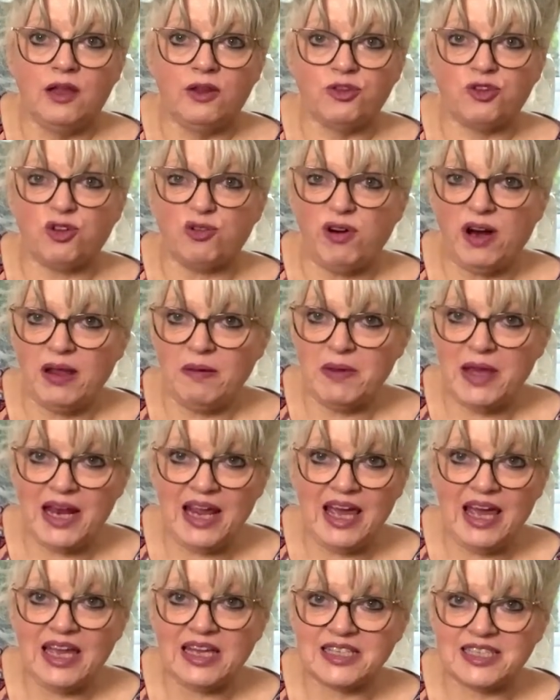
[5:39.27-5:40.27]
3
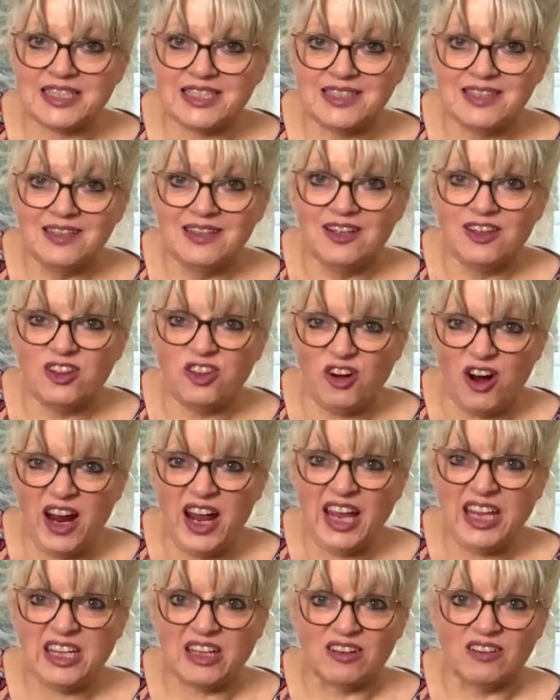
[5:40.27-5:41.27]
minutes!
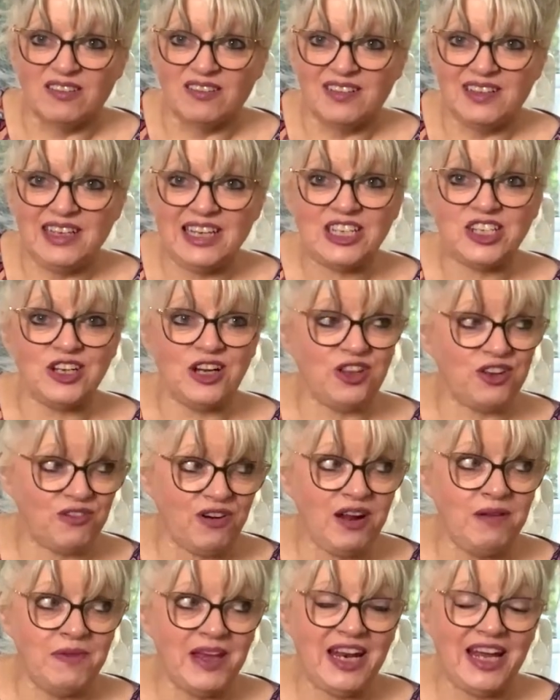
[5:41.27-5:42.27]
3! Literally
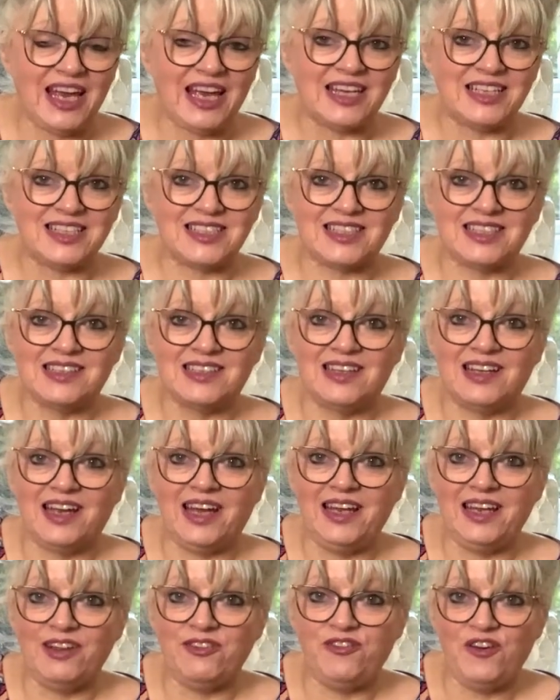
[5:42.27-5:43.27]
3 minutes!
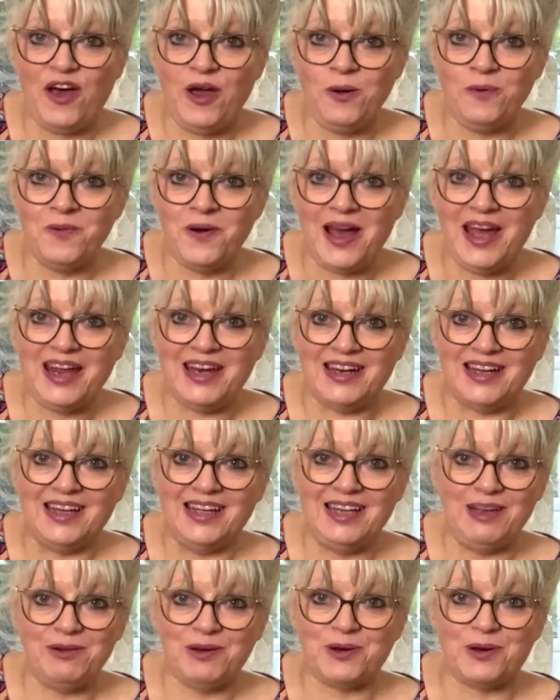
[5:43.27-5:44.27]
And the phone went,
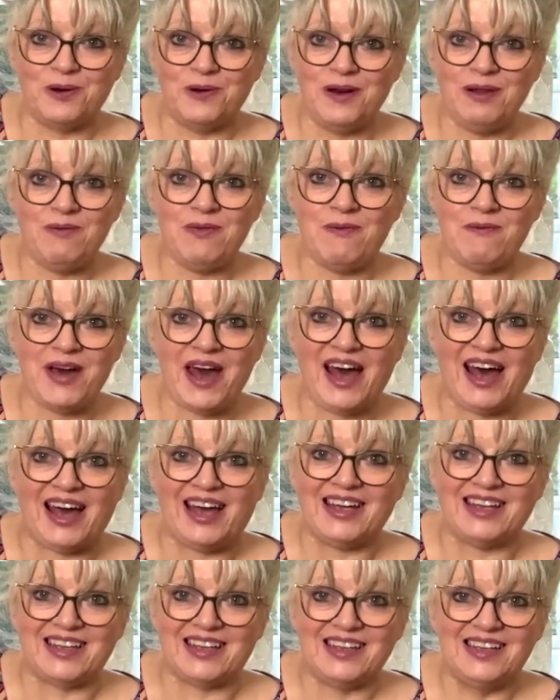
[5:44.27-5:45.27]
and they were calling me
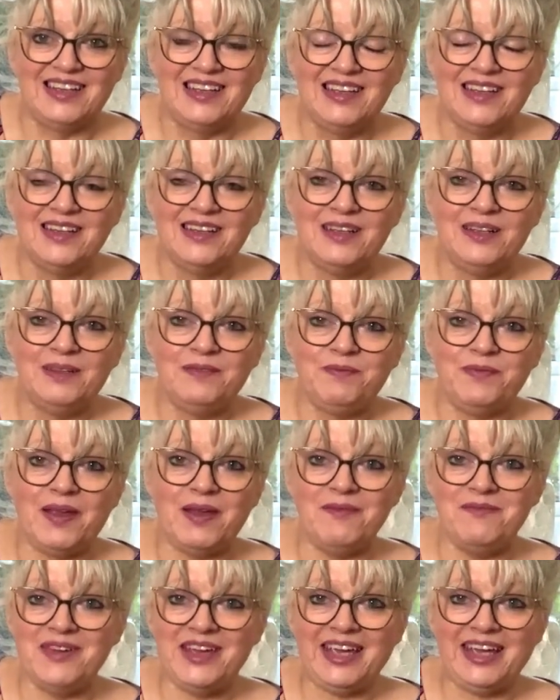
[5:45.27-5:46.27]
back.
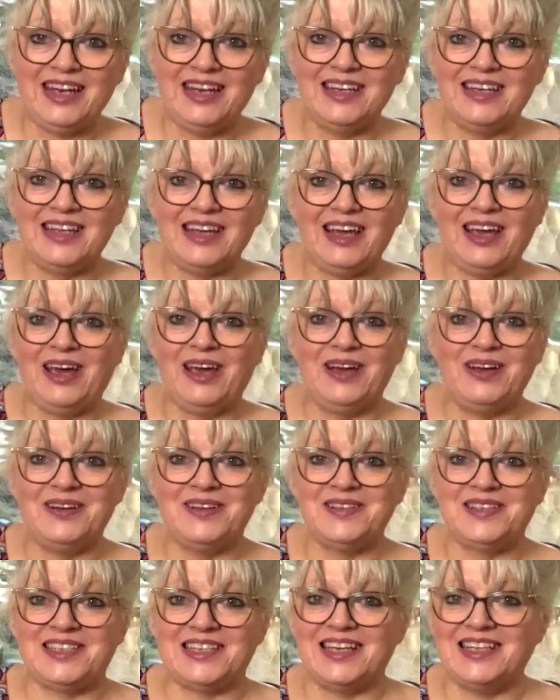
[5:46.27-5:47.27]
I mean,
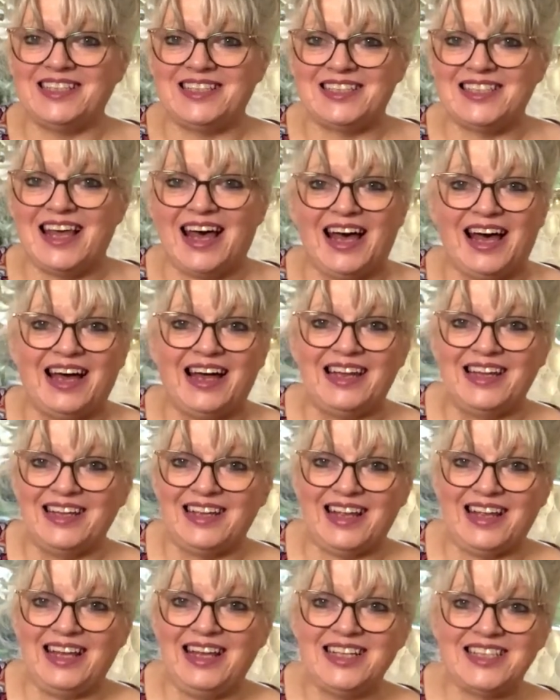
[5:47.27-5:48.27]
who does that?
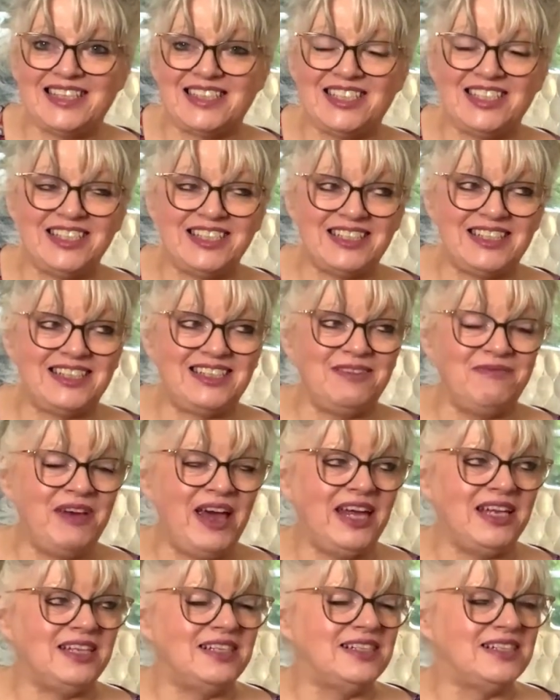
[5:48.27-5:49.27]
It's just
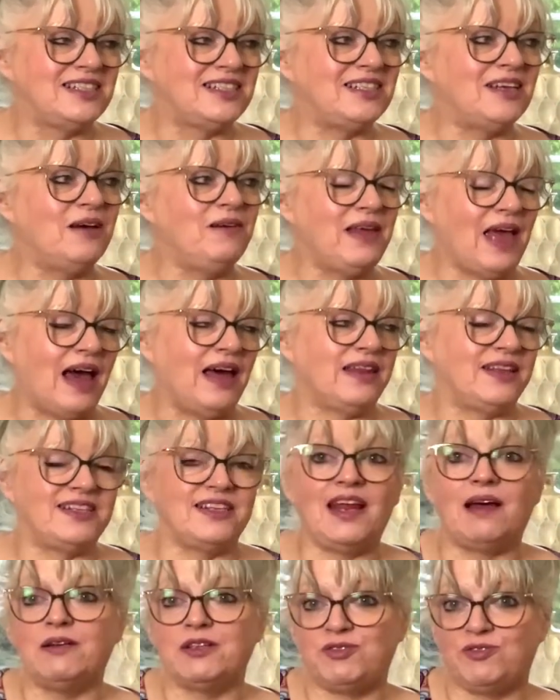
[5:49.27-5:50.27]
immense. So yeah, so
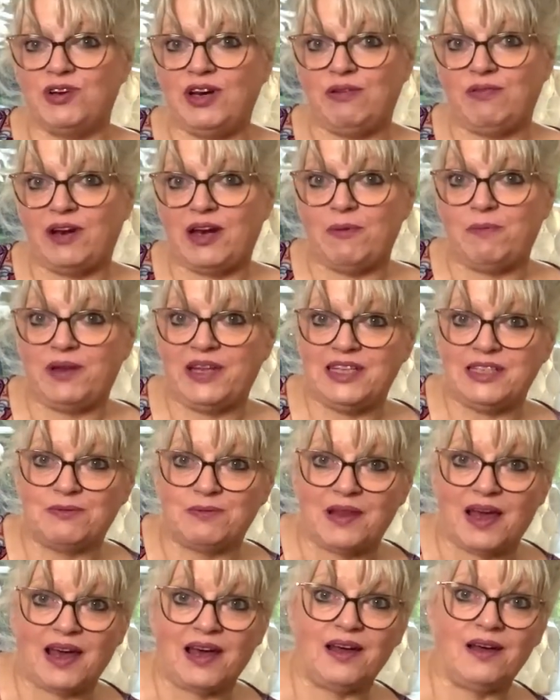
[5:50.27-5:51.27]
I was really, really pleased
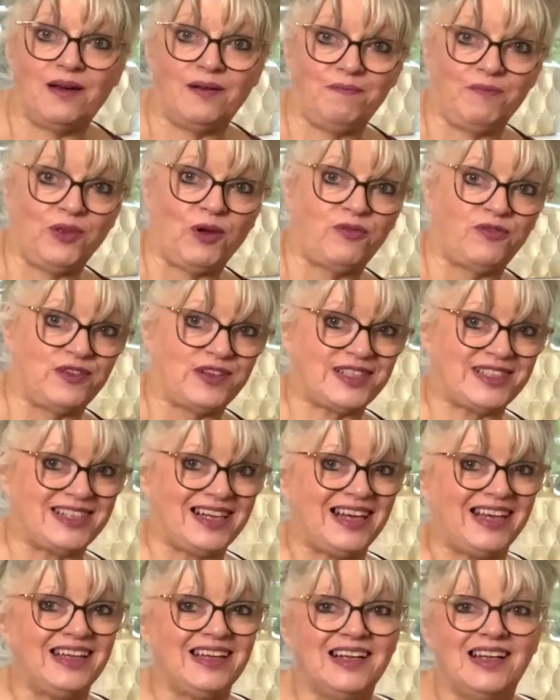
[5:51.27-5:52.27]
with that,
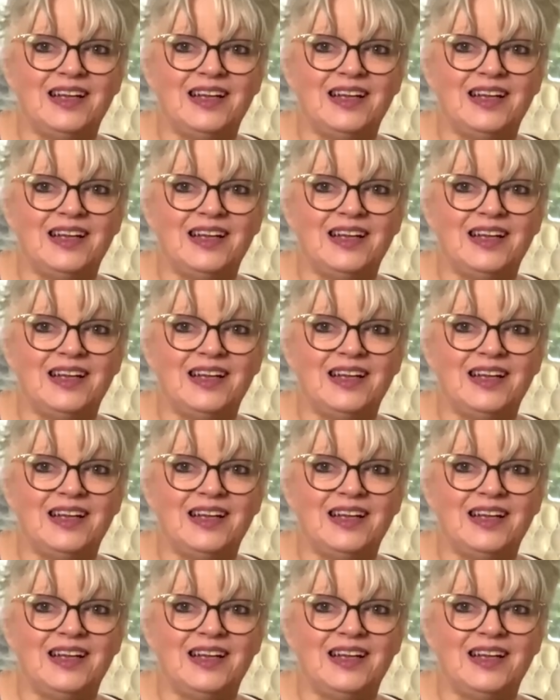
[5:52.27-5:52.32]
obviously.